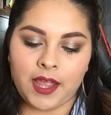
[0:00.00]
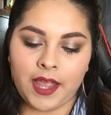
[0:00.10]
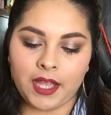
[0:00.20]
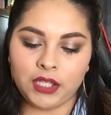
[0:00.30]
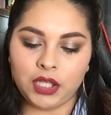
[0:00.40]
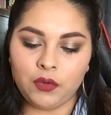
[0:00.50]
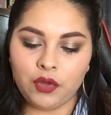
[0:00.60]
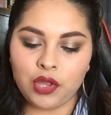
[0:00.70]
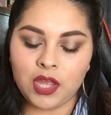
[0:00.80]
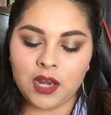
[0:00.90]
hand
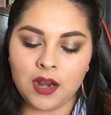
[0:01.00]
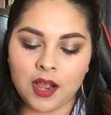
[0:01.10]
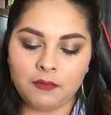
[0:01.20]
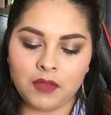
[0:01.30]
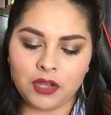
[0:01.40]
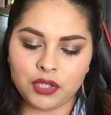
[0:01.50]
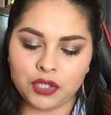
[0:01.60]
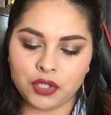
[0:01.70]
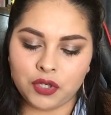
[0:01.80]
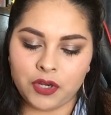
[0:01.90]
lotion. I'm not
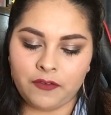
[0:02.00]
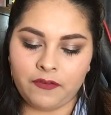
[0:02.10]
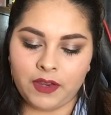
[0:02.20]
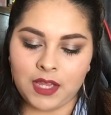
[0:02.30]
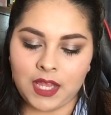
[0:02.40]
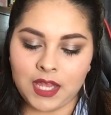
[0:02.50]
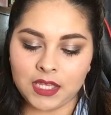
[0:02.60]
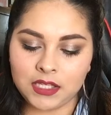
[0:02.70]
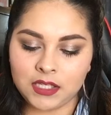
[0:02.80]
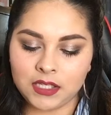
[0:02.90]
sure if it
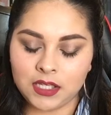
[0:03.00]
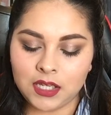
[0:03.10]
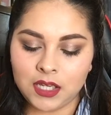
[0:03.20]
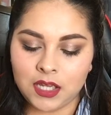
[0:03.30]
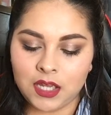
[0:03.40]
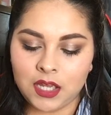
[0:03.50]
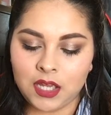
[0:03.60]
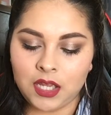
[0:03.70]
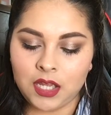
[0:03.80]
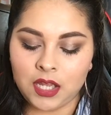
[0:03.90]
is
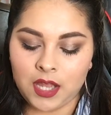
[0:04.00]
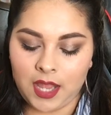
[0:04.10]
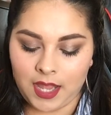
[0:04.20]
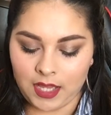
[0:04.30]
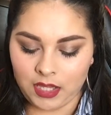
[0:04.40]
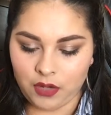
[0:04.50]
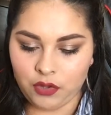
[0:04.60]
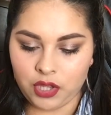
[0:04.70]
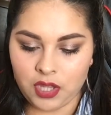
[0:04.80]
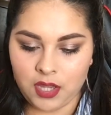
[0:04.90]
hand
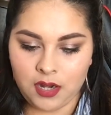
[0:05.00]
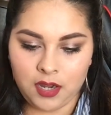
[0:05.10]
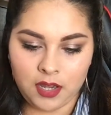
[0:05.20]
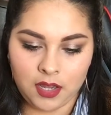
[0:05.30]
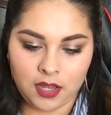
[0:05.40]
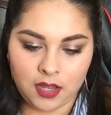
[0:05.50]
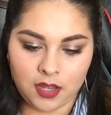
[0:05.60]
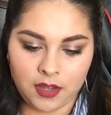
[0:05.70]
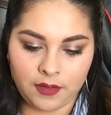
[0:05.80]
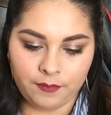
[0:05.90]
lotion.
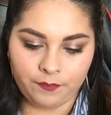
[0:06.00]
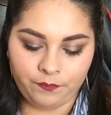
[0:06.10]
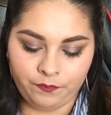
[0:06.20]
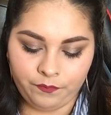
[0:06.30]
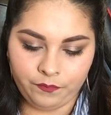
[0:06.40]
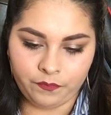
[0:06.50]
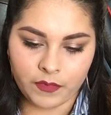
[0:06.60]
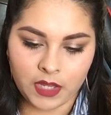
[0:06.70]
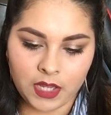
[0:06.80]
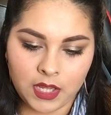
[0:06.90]

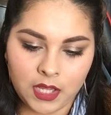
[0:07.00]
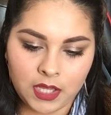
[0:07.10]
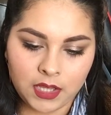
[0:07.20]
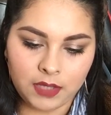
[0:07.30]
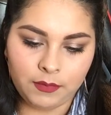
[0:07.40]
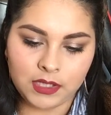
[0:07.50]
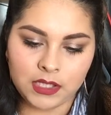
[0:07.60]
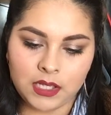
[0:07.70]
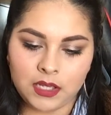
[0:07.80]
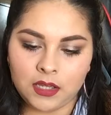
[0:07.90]
Let me
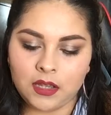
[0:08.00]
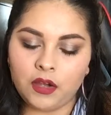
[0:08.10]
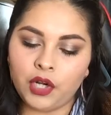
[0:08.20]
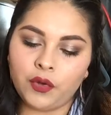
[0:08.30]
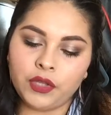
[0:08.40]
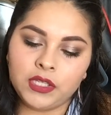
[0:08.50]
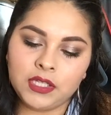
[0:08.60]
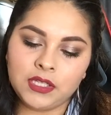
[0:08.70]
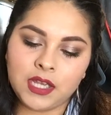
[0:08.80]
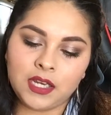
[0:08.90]
see. Oh no, this
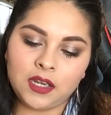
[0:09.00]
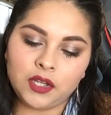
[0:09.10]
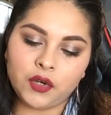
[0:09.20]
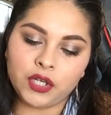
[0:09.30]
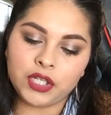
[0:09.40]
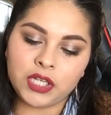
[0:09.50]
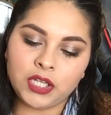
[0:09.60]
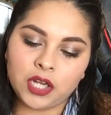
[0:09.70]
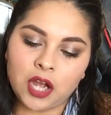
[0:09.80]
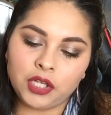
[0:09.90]
is a
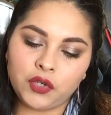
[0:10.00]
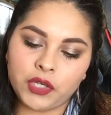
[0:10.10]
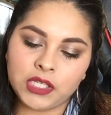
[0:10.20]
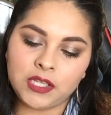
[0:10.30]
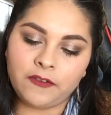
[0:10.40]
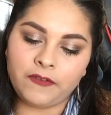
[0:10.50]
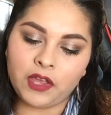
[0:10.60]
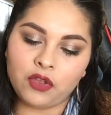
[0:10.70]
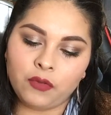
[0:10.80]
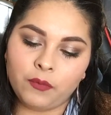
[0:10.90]
nourishing, non-greasy
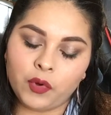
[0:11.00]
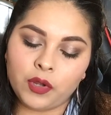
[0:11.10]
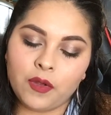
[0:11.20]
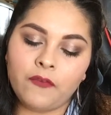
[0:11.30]
facial